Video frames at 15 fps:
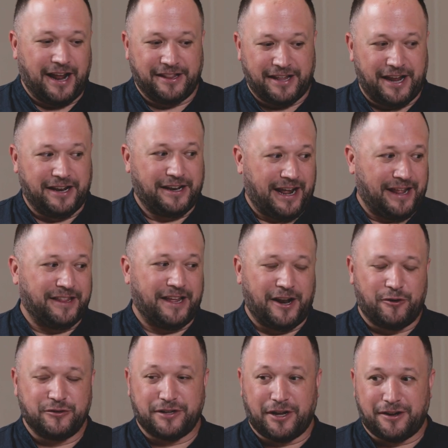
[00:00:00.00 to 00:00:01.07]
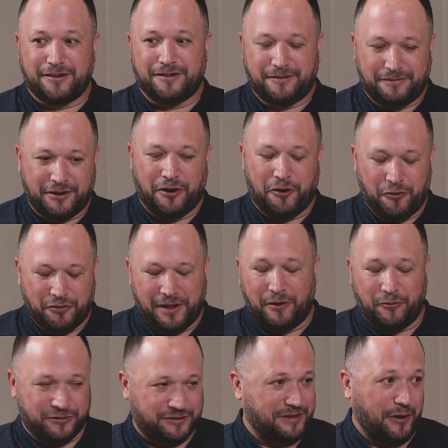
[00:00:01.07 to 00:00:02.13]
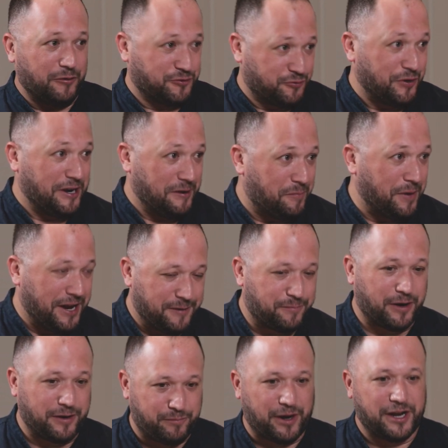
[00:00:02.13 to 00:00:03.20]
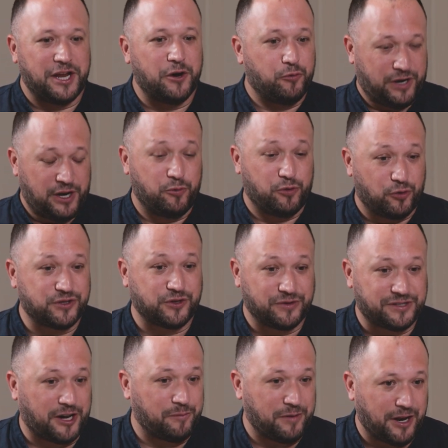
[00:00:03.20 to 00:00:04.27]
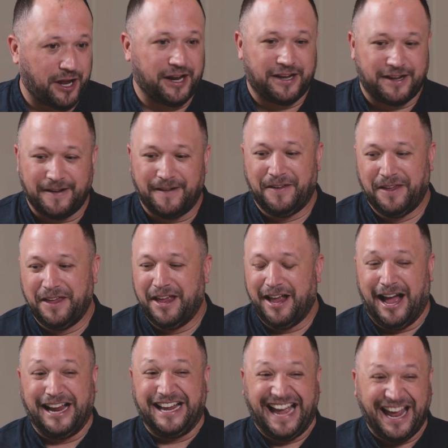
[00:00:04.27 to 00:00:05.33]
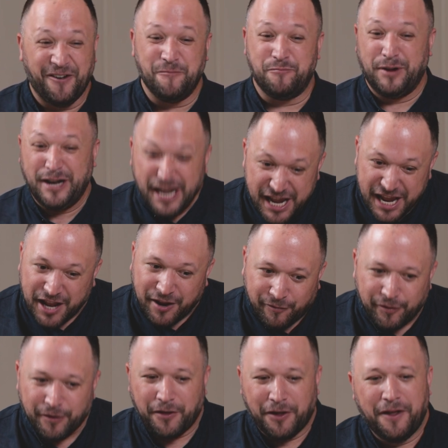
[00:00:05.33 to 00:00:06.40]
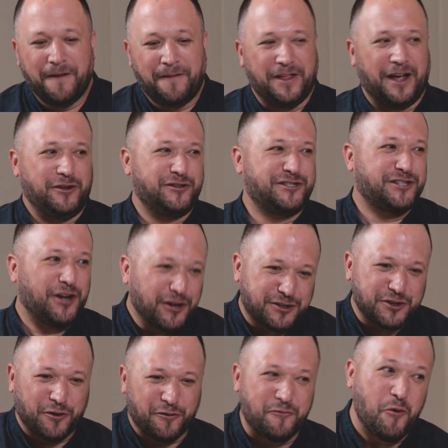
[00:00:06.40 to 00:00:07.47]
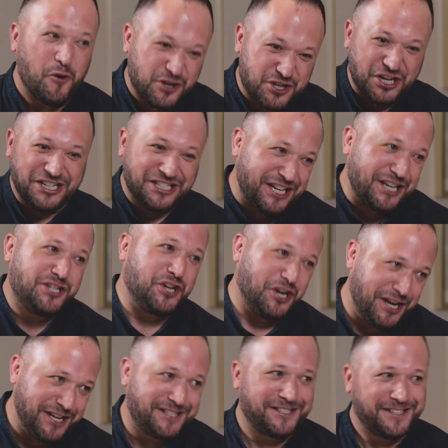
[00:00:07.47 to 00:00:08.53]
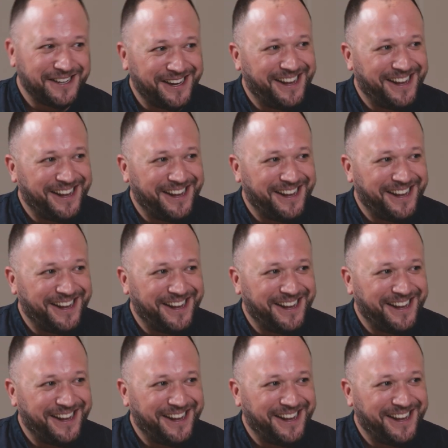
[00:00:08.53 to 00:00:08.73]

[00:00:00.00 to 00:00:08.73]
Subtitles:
And then I was like, you know, that was really big. But he would also tell me, like, I cannot believe that you started off washing dishes.